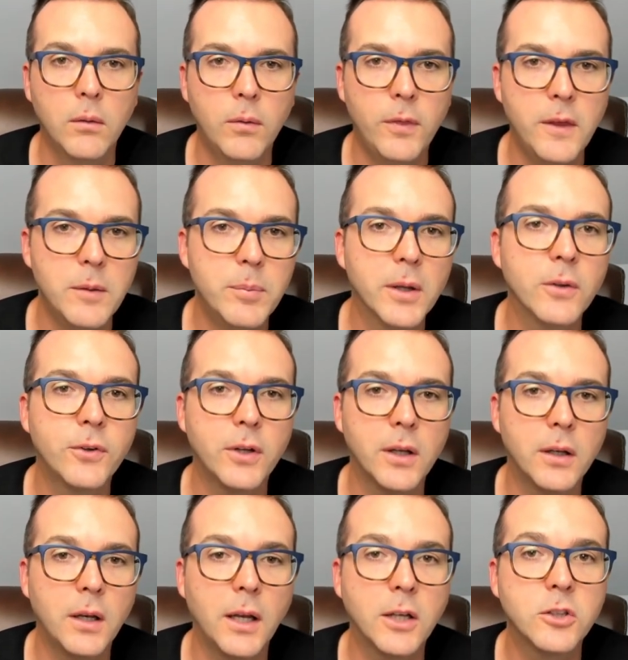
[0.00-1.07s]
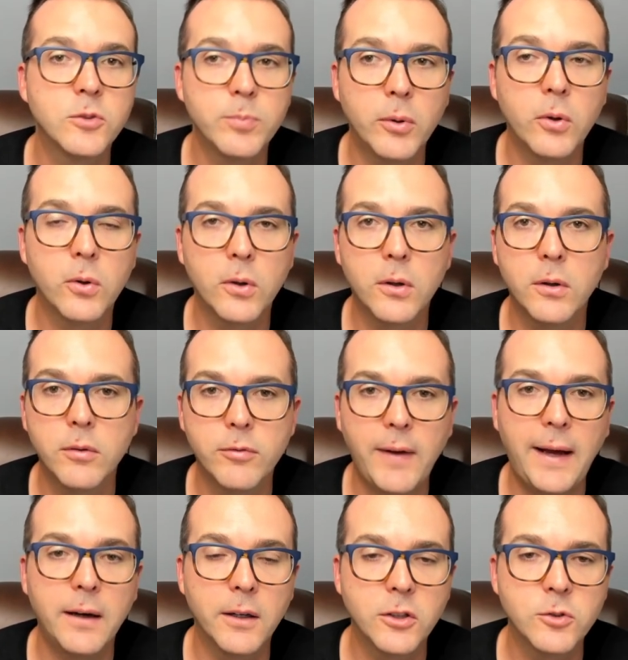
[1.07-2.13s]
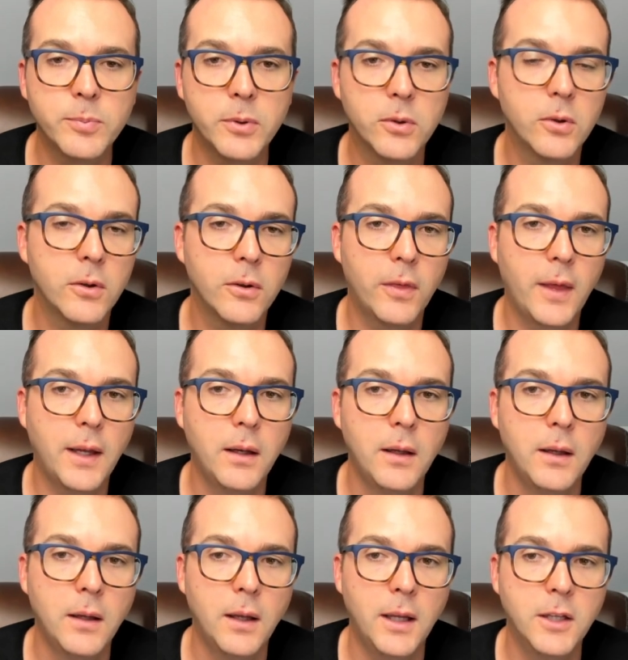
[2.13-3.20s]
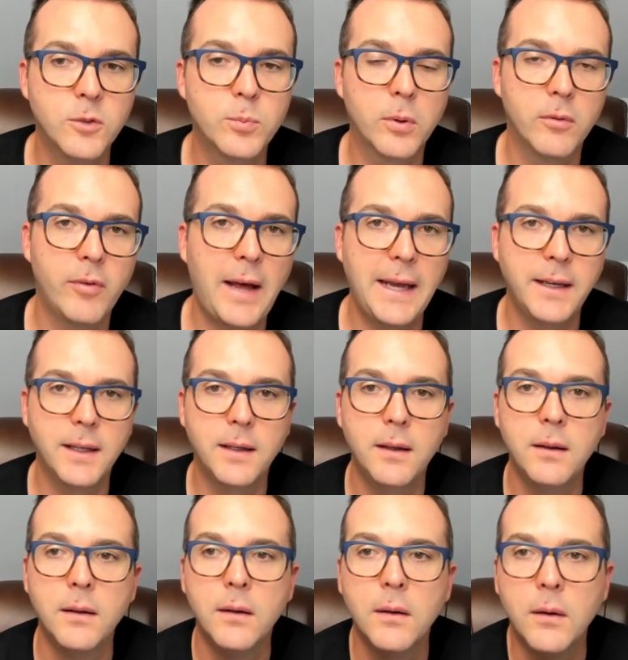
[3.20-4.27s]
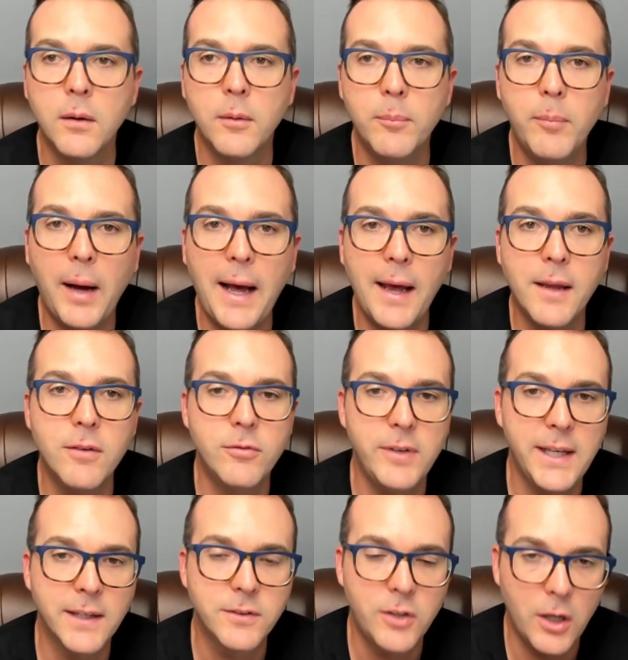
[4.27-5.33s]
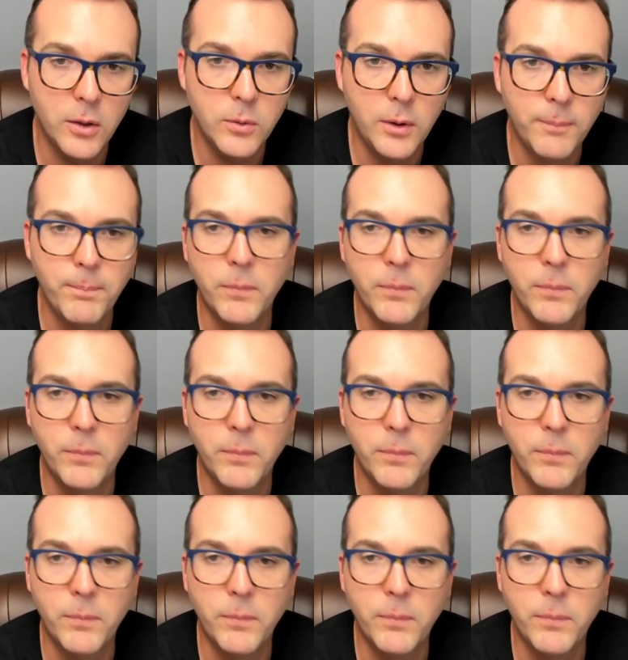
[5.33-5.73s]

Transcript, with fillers: the built-in Explorer, File Explorer that is provided by VS Code.